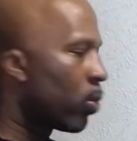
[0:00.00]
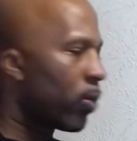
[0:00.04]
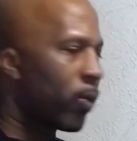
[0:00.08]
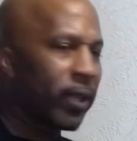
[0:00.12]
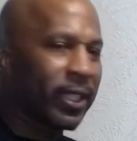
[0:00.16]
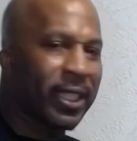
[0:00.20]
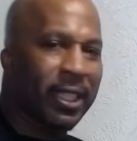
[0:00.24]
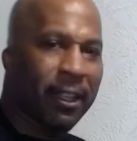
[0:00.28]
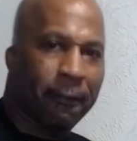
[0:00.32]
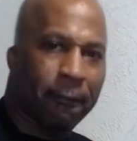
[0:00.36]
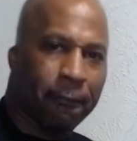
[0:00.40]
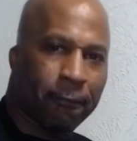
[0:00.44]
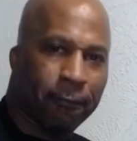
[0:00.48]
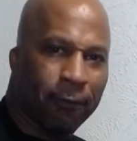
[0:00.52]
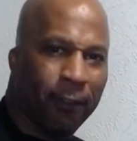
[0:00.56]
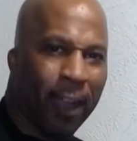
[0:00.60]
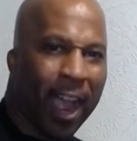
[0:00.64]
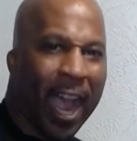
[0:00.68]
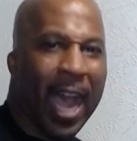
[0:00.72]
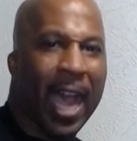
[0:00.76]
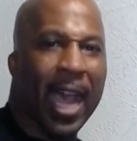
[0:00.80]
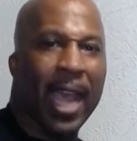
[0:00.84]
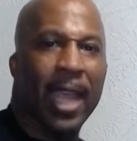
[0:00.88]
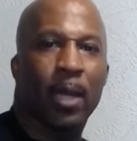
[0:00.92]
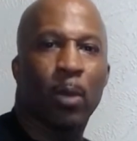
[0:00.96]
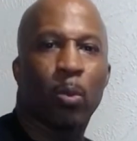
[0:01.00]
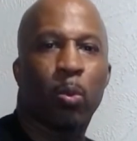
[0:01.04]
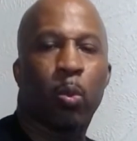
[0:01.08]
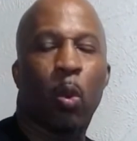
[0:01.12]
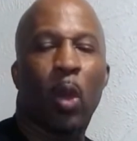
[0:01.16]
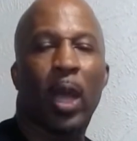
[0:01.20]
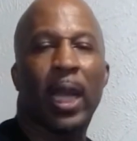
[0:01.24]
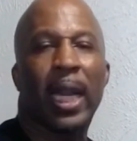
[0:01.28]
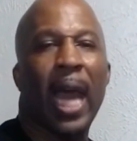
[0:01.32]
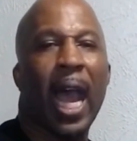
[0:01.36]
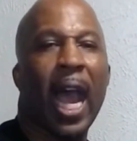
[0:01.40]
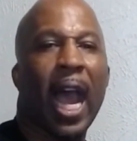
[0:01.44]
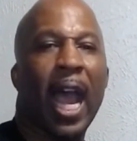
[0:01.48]
define
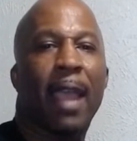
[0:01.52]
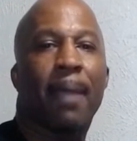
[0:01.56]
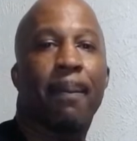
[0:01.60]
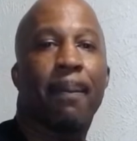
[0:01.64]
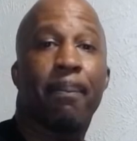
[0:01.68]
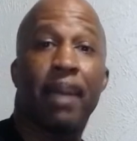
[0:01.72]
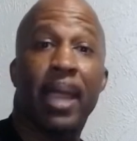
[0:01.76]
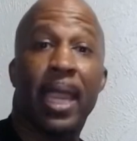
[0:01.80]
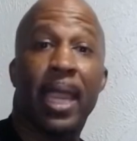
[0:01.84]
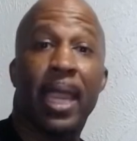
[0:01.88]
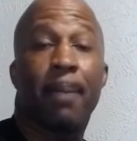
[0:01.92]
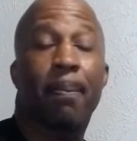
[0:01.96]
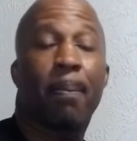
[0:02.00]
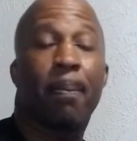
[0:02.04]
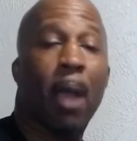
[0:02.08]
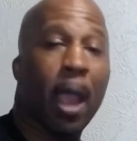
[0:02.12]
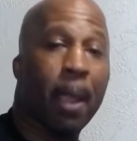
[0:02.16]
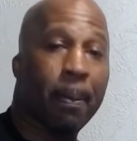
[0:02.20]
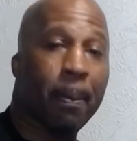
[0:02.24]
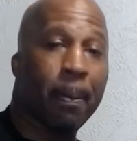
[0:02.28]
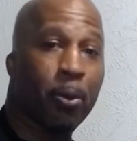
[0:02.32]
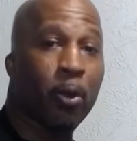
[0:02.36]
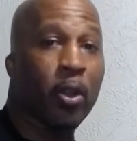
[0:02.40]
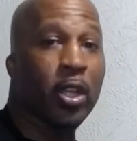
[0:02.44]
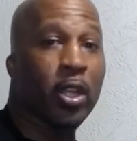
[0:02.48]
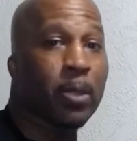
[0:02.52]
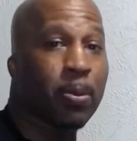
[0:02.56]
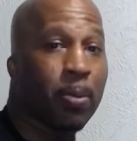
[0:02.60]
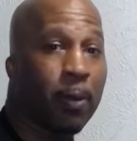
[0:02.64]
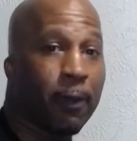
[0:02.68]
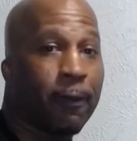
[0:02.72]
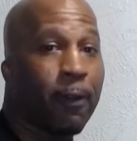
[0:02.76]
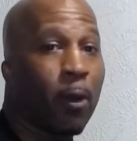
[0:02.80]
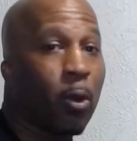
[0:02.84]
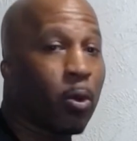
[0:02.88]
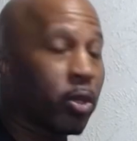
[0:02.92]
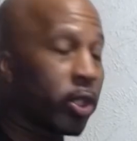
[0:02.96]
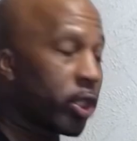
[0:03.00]
what I mean by
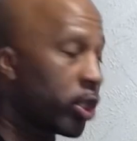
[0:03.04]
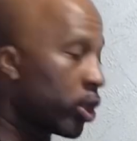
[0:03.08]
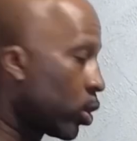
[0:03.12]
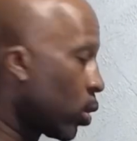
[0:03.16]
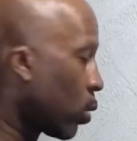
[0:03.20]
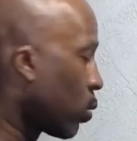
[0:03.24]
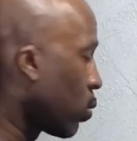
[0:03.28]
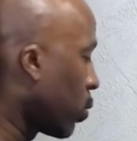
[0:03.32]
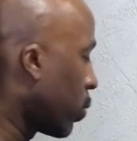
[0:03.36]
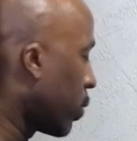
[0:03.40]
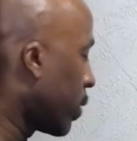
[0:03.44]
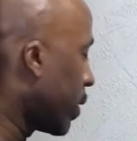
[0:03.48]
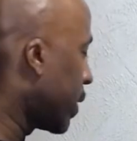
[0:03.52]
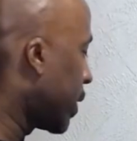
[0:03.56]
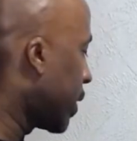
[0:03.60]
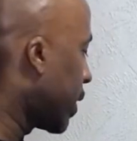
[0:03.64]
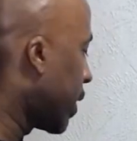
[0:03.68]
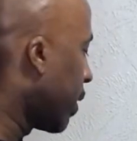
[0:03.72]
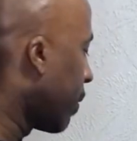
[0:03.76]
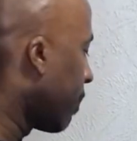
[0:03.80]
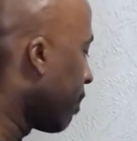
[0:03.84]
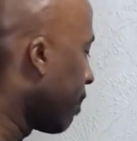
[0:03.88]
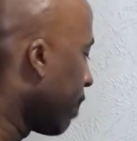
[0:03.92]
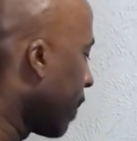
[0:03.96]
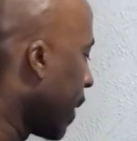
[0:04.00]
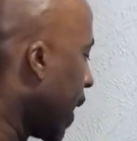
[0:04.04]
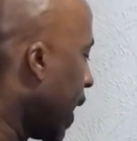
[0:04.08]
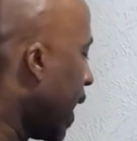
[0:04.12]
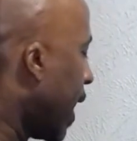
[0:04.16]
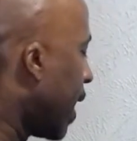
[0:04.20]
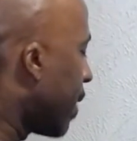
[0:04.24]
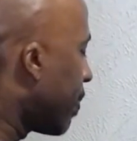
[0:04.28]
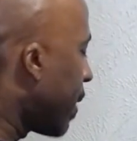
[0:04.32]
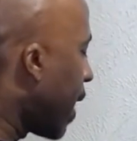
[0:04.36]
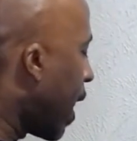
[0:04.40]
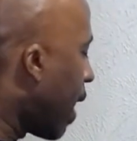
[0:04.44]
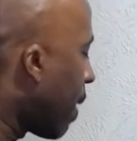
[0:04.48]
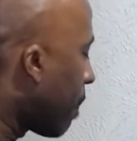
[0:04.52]
principle-focused stories.
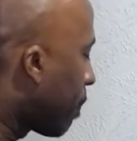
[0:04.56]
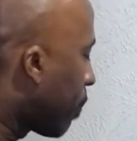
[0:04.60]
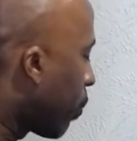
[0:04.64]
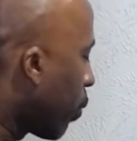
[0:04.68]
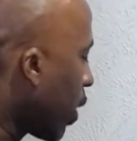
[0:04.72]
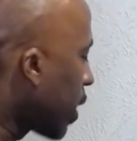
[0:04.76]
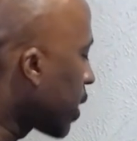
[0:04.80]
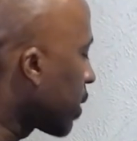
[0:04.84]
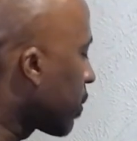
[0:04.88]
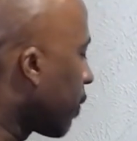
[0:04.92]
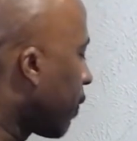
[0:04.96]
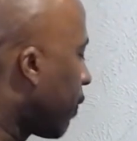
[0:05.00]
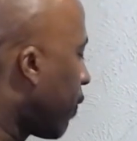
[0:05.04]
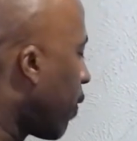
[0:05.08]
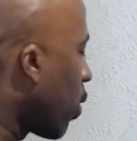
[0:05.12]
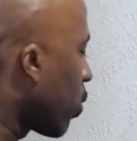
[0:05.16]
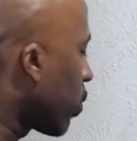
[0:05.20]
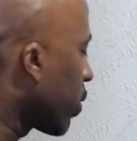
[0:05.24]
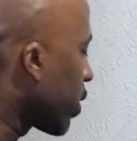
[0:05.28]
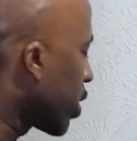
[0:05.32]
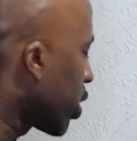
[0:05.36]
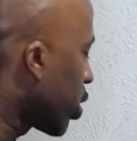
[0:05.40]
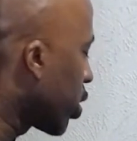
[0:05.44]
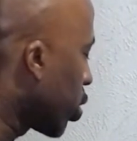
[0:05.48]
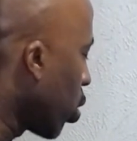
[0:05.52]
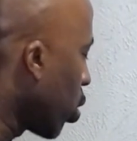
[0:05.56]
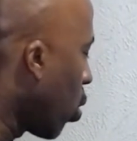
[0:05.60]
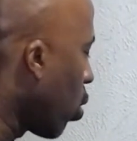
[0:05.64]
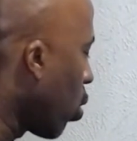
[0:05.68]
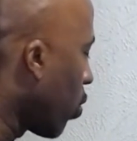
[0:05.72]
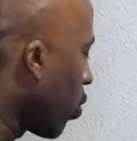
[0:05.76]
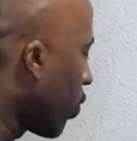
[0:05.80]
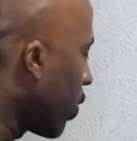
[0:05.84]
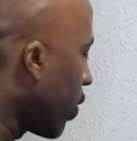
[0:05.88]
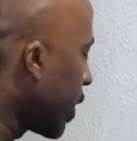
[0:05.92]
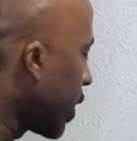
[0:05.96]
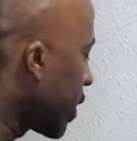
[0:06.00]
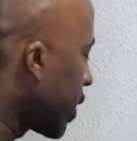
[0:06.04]
Now, principle-focused
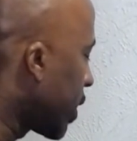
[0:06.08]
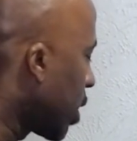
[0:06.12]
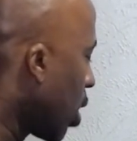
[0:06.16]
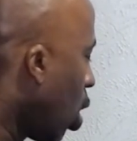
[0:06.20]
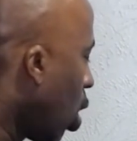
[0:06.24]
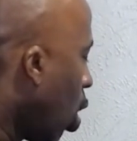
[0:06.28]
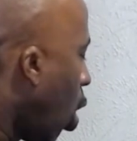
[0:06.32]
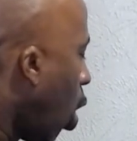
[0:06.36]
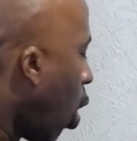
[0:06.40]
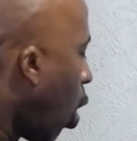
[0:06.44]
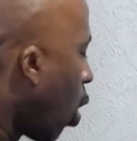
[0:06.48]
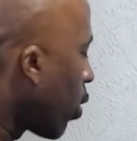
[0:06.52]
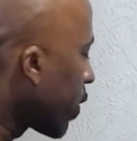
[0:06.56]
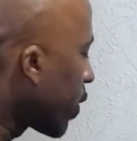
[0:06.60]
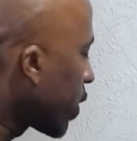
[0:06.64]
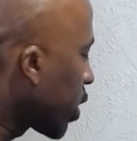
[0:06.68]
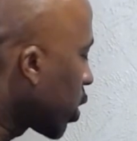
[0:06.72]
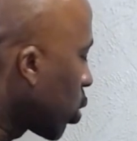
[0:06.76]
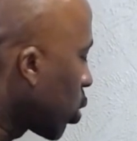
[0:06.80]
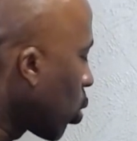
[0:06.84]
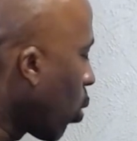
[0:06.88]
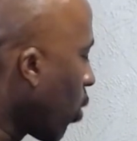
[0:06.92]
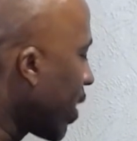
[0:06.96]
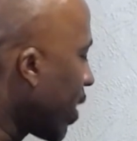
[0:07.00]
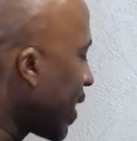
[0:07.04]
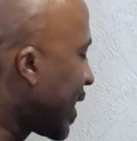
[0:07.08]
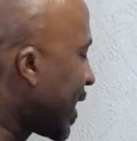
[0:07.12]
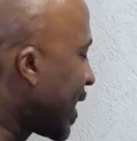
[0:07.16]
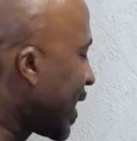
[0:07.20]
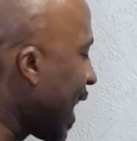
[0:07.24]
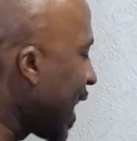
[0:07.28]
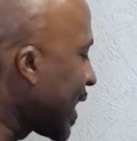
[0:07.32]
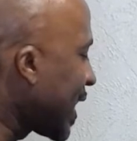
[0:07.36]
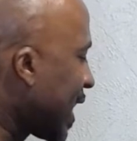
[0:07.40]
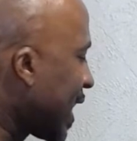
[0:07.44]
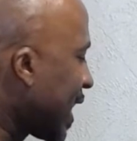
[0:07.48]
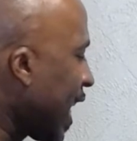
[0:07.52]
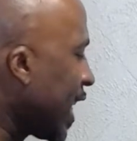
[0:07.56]
stories are stories
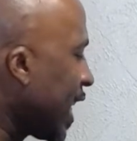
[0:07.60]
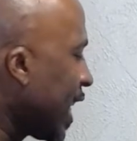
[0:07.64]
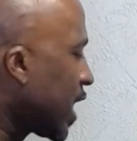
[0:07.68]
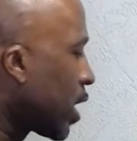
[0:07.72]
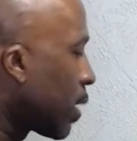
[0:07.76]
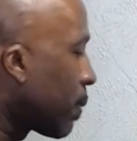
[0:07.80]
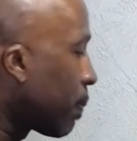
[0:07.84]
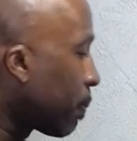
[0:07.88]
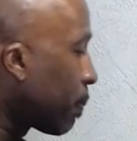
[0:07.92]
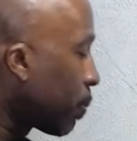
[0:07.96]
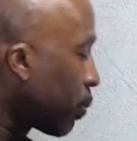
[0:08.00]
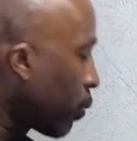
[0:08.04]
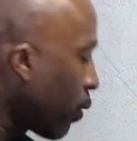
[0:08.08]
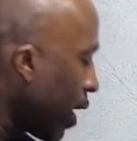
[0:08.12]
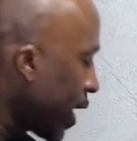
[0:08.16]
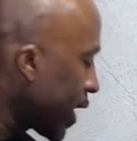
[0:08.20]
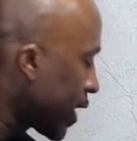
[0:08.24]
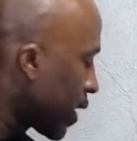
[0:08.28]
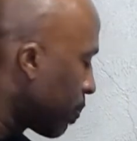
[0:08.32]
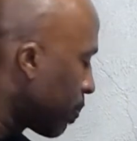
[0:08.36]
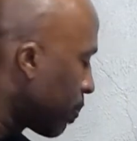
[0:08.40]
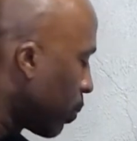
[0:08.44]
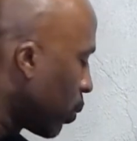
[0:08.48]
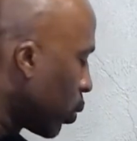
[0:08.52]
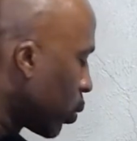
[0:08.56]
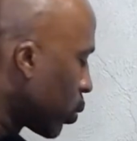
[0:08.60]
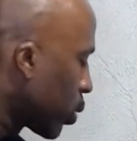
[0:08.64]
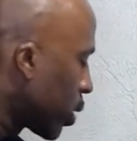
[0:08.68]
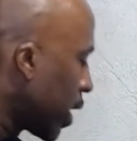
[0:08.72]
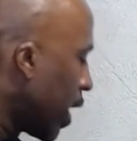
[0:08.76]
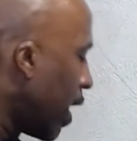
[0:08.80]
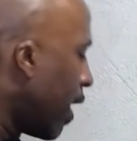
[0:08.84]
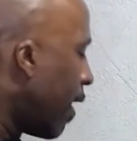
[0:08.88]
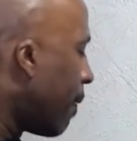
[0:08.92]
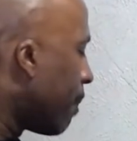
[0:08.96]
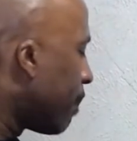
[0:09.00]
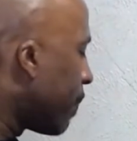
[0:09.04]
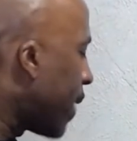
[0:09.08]
that teach principles
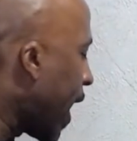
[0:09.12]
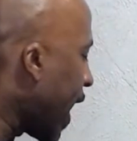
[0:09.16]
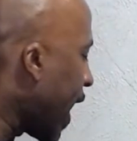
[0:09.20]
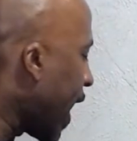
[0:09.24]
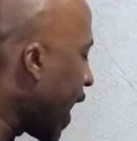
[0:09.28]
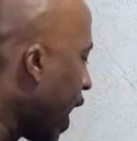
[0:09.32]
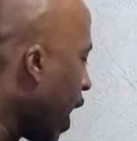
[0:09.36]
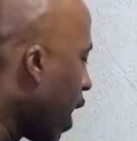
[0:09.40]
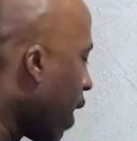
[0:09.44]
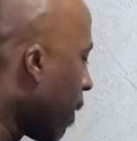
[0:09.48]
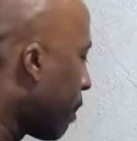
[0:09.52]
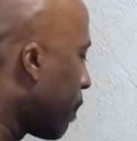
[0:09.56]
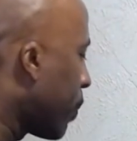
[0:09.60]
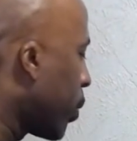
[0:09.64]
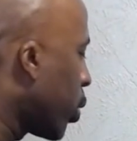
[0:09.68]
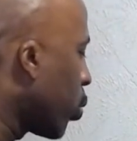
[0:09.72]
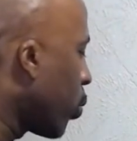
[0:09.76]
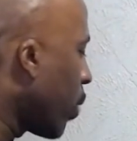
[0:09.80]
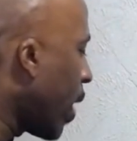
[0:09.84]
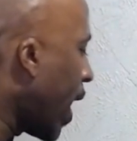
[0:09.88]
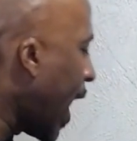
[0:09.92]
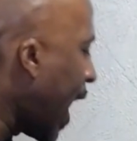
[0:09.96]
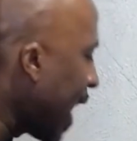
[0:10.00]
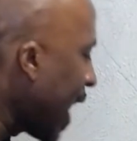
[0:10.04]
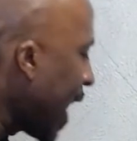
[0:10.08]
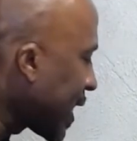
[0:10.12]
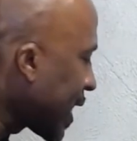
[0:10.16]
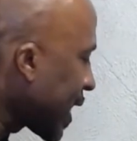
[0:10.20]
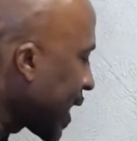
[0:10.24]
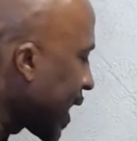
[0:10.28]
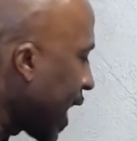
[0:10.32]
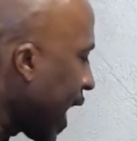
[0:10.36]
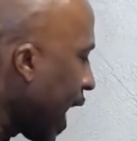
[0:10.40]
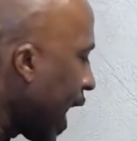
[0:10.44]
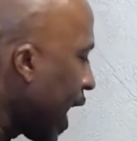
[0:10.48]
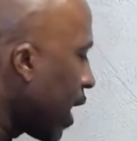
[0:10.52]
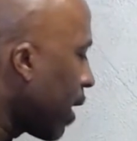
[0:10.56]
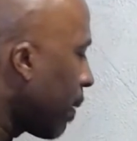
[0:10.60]
that help you
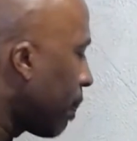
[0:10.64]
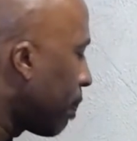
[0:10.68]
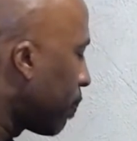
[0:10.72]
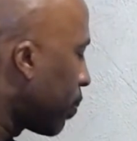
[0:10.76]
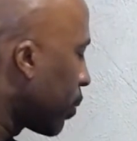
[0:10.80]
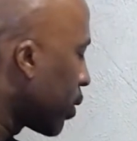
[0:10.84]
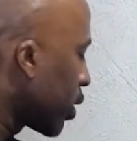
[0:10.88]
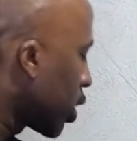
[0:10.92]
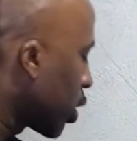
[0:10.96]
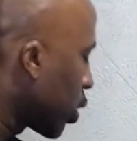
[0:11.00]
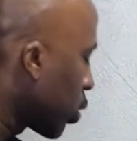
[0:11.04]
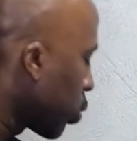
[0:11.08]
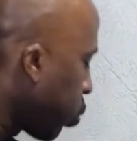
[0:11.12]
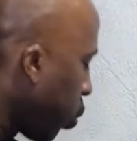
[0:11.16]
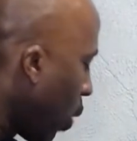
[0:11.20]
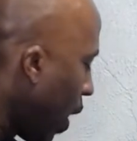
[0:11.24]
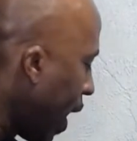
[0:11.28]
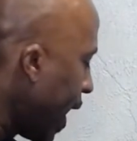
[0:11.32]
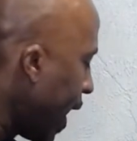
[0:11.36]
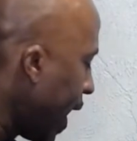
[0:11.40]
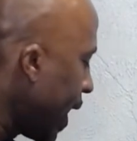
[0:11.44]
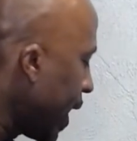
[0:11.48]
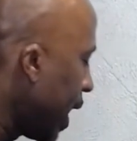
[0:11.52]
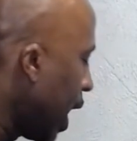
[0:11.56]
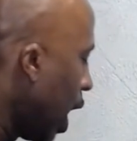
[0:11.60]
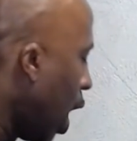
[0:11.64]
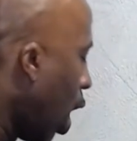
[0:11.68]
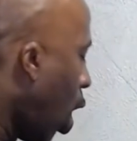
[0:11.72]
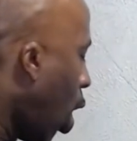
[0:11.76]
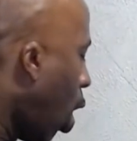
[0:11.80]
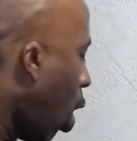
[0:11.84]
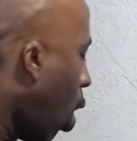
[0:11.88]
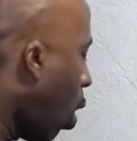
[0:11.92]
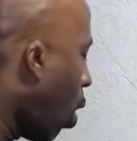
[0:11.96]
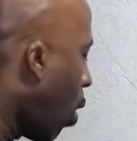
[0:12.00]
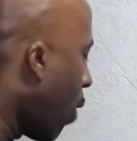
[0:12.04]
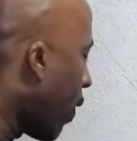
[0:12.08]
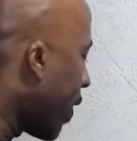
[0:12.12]
educate, persuade, or